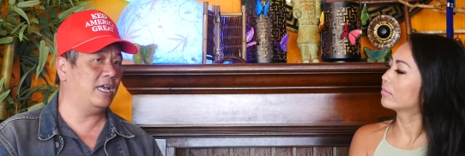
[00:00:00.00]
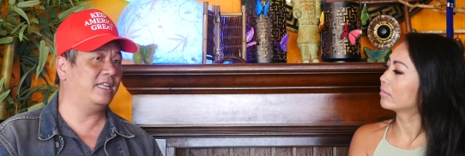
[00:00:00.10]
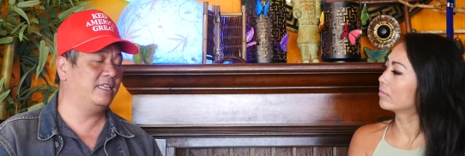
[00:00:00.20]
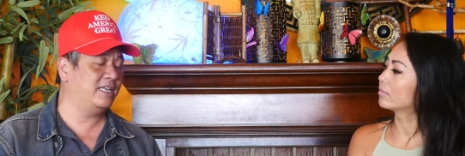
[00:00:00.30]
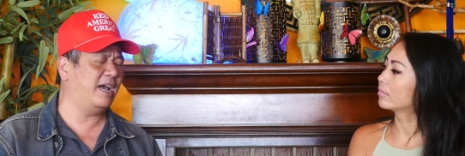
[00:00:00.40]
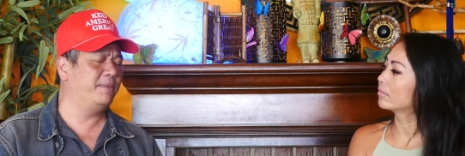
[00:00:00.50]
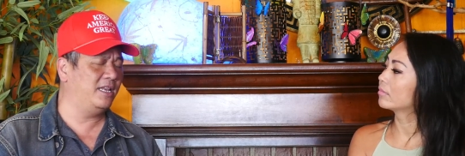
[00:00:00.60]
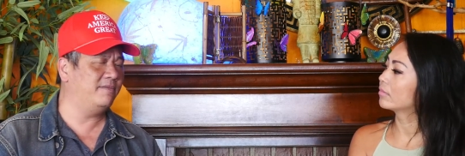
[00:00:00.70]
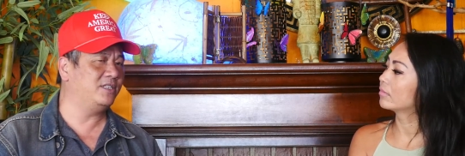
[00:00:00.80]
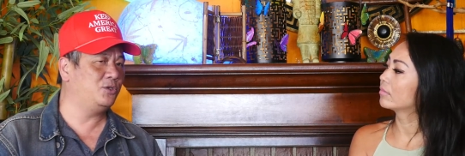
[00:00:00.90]
Speaker 1: I think I
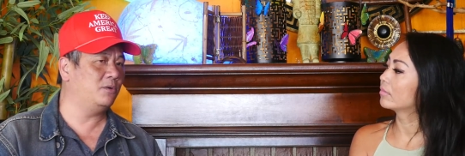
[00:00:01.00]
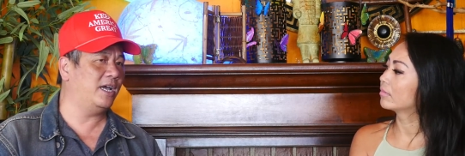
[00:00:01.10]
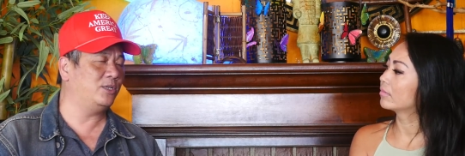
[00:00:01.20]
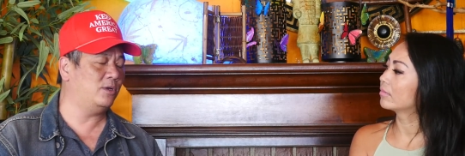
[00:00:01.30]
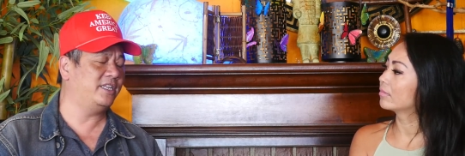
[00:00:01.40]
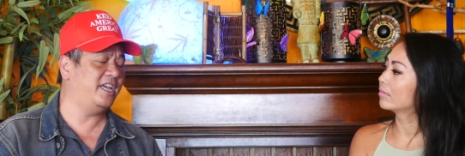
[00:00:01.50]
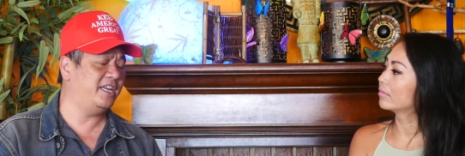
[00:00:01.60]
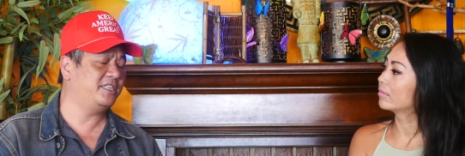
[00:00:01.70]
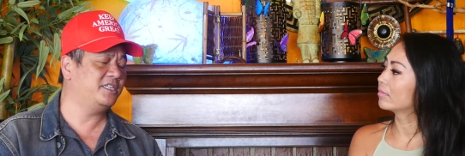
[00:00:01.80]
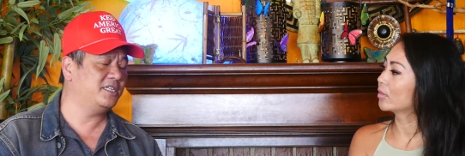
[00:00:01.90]
believe it's July twenty
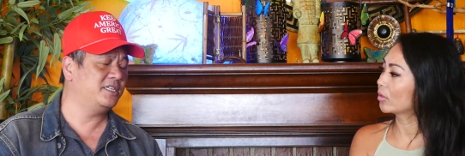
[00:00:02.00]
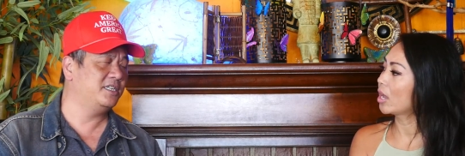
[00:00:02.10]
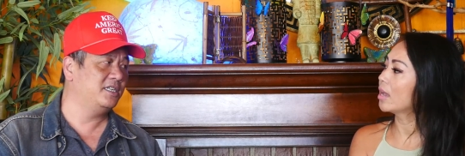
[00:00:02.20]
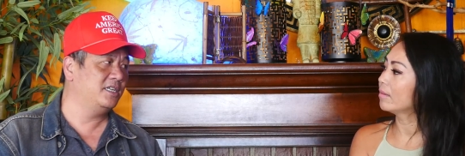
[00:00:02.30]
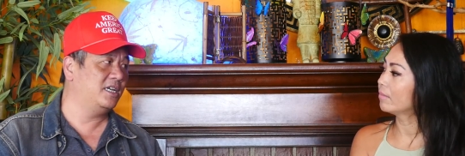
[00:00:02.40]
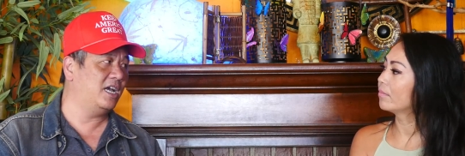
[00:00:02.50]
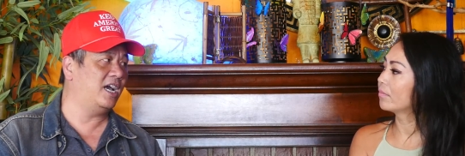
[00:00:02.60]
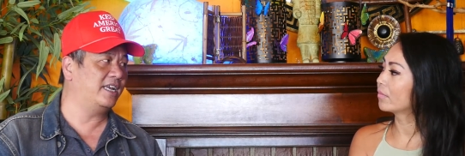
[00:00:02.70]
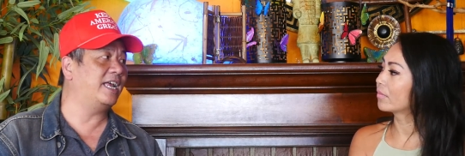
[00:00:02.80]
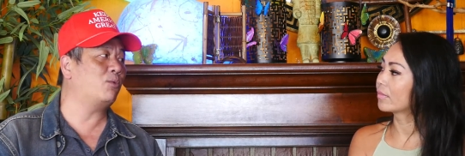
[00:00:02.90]
eighth. Okay.
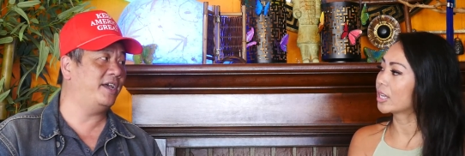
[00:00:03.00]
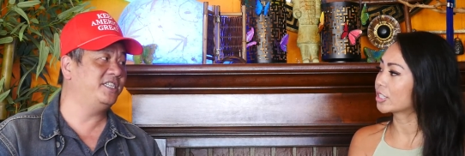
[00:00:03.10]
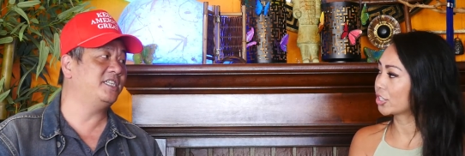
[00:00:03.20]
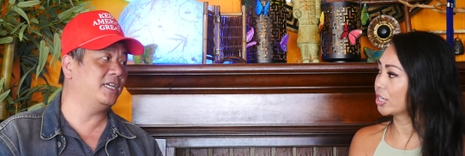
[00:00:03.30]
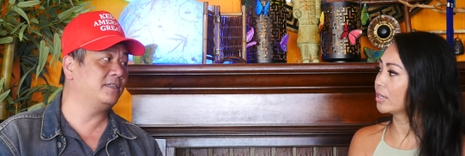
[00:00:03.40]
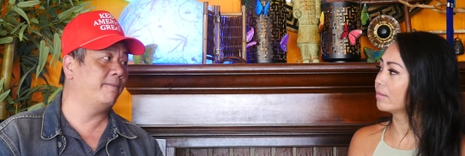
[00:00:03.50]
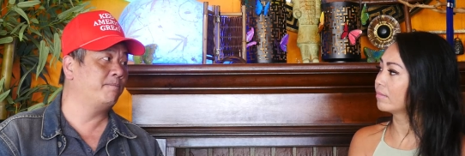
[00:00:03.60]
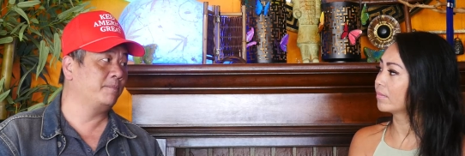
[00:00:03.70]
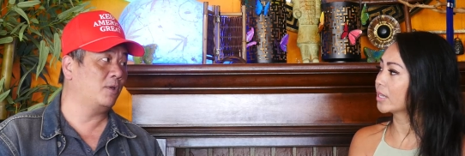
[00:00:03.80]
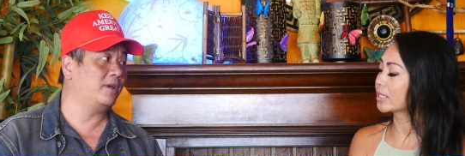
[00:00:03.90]
Uh-huh, that's what that's he said.
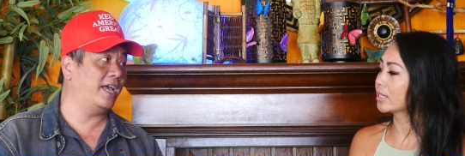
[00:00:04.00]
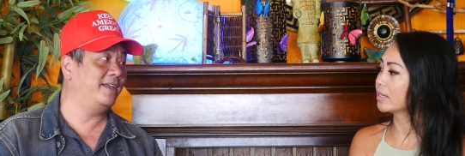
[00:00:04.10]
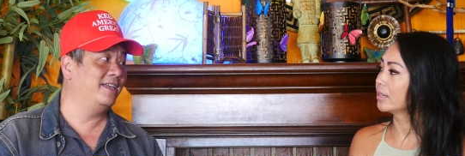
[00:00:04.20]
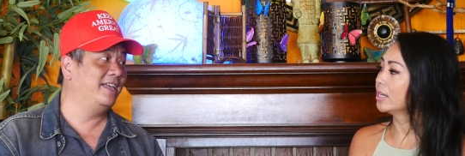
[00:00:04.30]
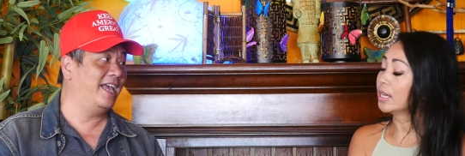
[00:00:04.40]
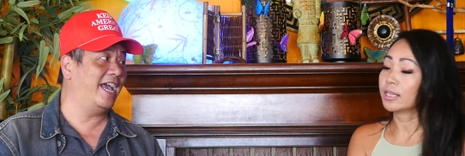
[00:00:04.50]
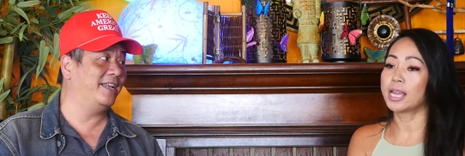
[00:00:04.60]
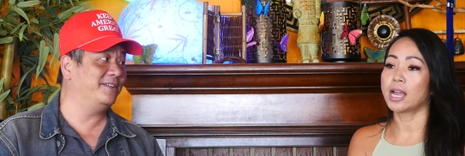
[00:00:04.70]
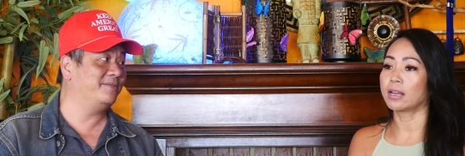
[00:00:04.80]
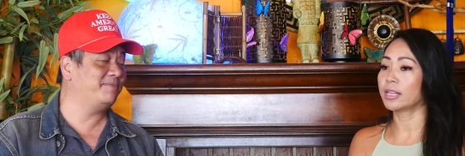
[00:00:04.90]
okay. And,
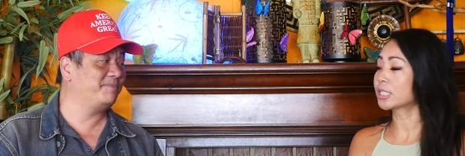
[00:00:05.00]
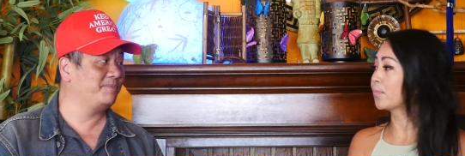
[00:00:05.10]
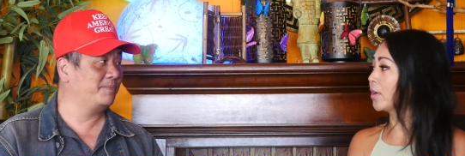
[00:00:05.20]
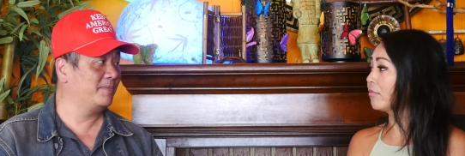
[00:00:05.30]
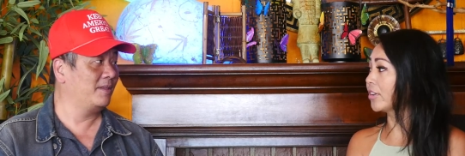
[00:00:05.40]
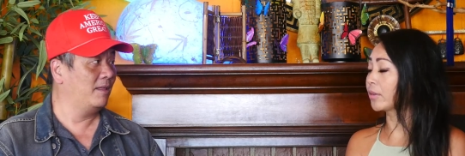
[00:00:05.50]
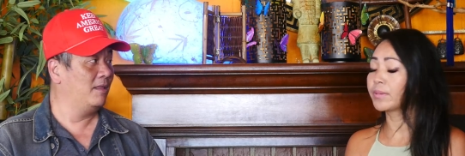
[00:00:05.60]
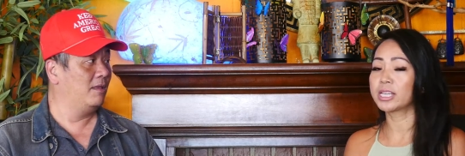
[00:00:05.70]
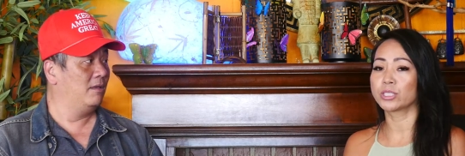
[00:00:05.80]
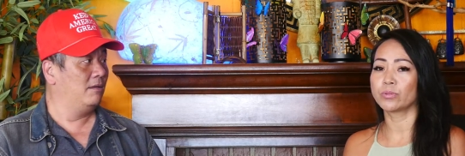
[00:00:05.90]
yeah, that's mm-hmm.
Speaker 2: perfect
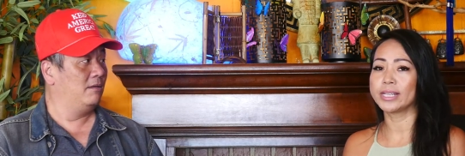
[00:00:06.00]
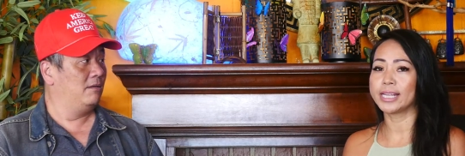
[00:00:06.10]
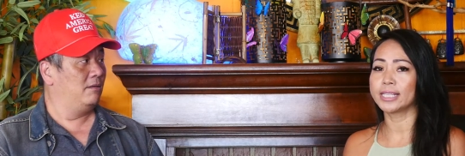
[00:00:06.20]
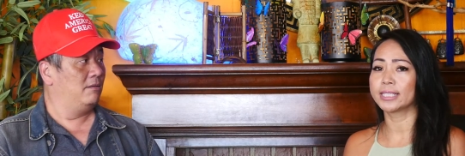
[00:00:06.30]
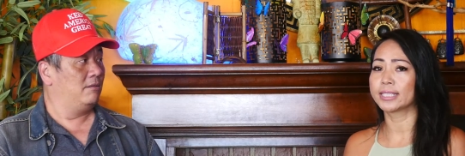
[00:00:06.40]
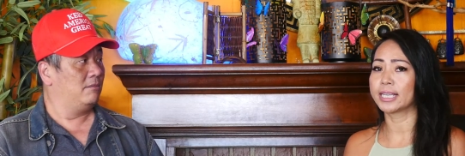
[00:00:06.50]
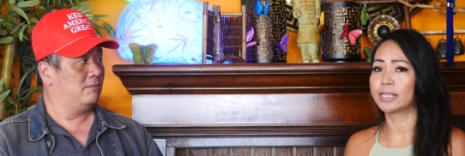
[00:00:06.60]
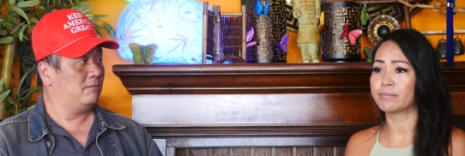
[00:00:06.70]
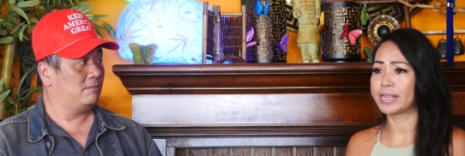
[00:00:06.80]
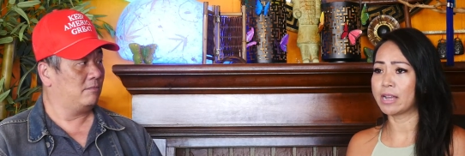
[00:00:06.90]
because we need to take
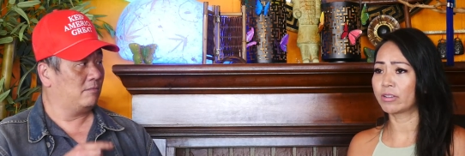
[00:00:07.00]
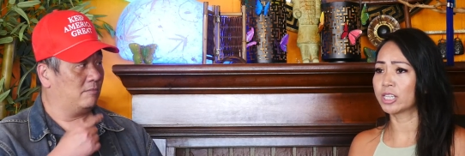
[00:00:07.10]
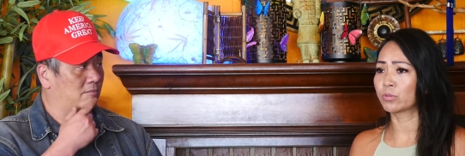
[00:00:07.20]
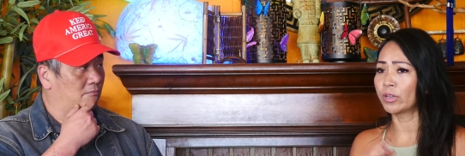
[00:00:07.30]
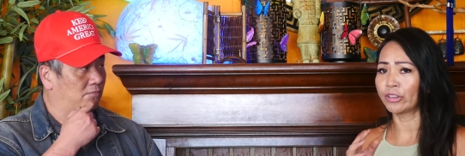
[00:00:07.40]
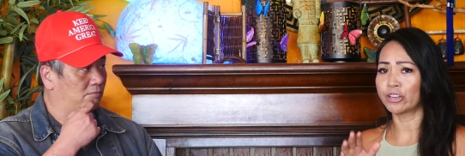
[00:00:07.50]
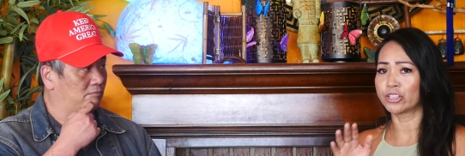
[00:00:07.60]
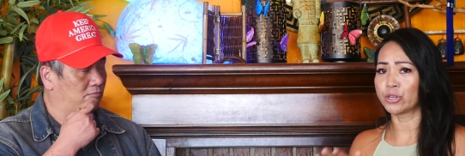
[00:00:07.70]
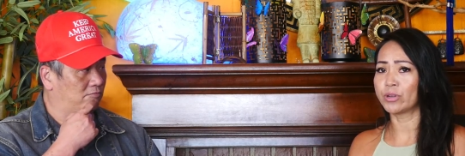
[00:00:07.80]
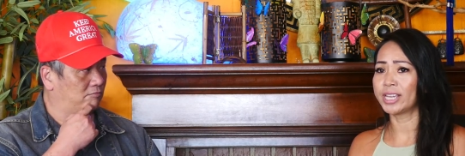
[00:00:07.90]
them down because what they're
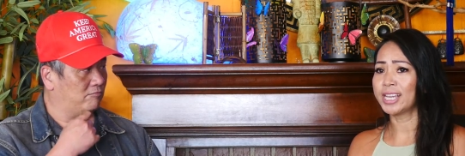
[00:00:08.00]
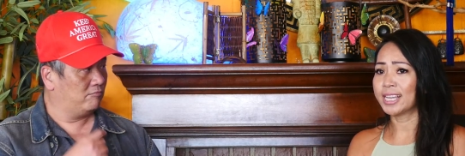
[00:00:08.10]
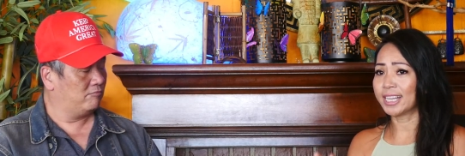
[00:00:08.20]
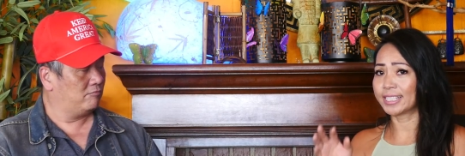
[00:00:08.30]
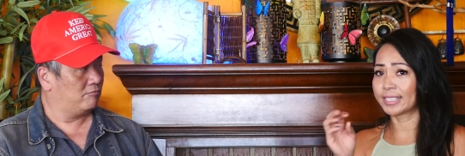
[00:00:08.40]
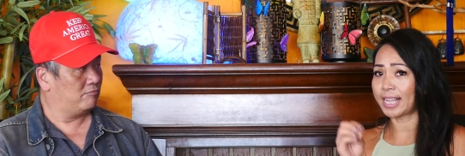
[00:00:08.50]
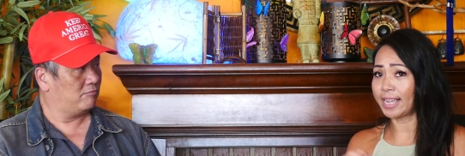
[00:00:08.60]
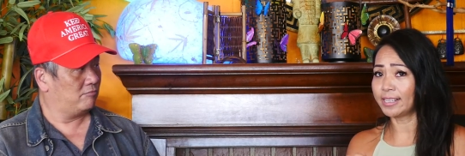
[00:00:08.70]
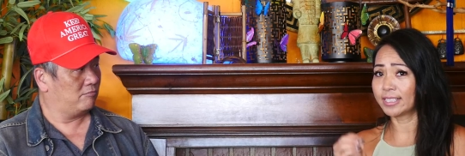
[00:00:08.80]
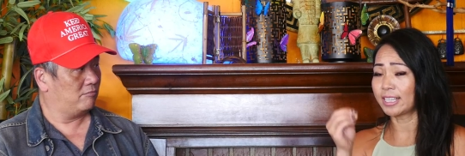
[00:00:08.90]
doing is
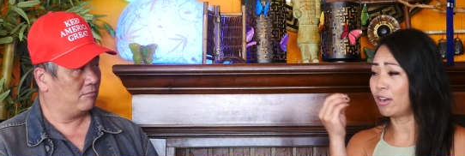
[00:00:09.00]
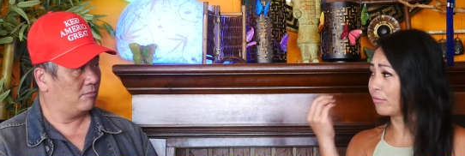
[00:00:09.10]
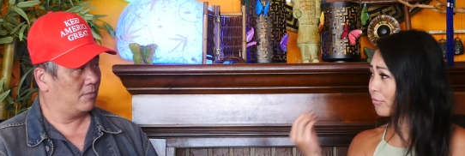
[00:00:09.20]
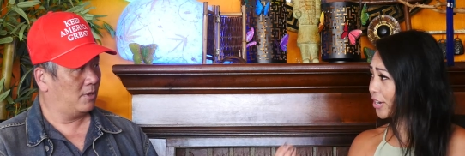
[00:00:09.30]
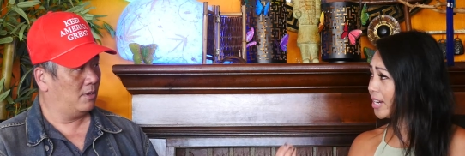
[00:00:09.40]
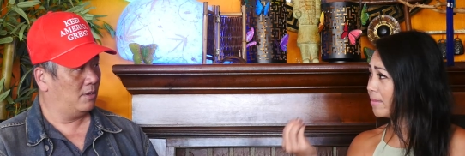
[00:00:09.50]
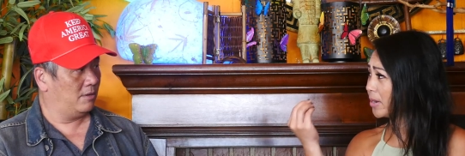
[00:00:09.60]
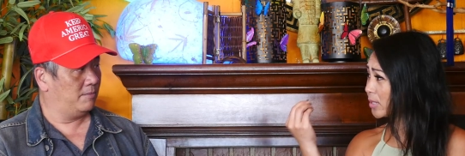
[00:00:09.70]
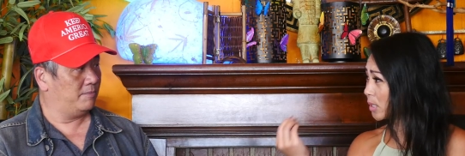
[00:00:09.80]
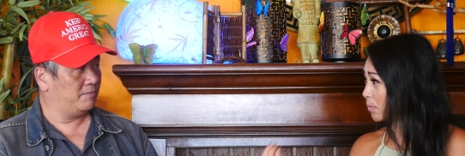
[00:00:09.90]
silence our freedom
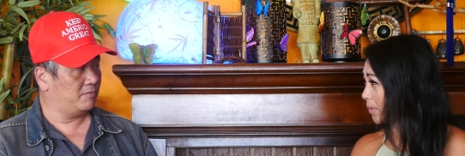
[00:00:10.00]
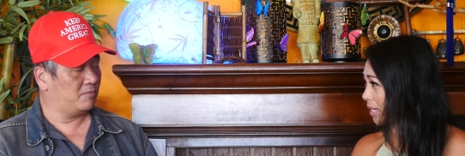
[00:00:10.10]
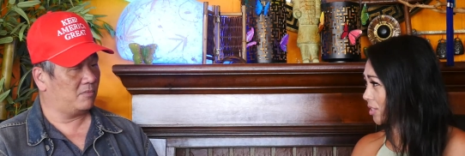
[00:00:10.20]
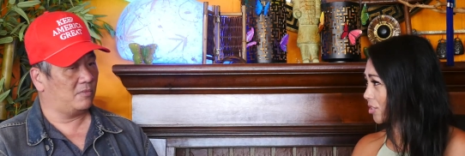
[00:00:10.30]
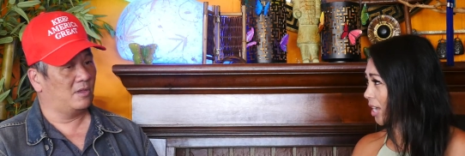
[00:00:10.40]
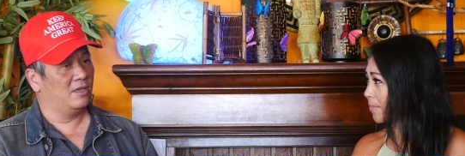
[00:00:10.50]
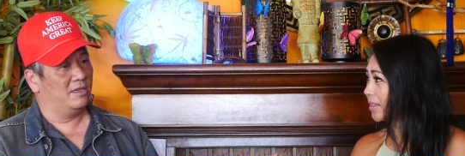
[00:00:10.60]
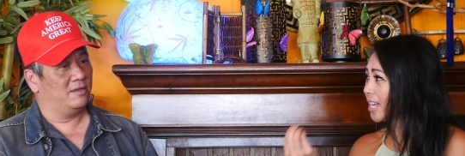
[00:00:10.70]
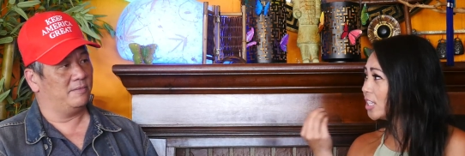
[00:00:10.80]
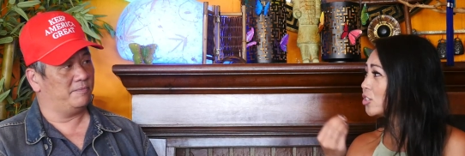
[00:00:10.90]
of speech. I mean, that's